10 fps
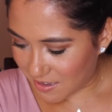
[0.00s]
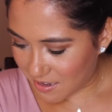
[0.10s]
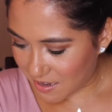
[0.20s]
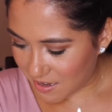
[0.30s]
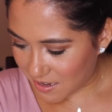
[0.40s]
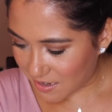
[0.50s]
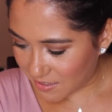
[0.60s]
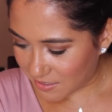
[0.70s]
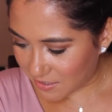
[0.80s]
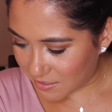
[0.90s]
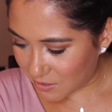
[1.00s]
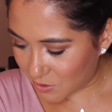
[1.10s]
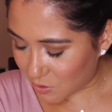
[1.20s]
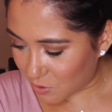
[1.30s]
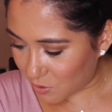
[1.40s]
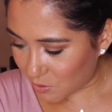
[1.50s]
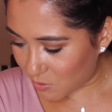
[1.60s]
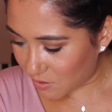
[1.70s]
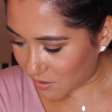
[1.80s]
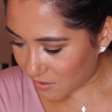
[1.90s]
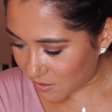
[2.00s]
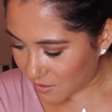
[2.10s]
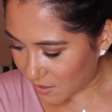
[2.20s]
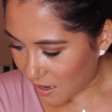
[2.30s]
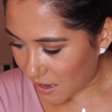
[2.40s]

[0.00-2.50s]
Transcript: Yes, this is so good.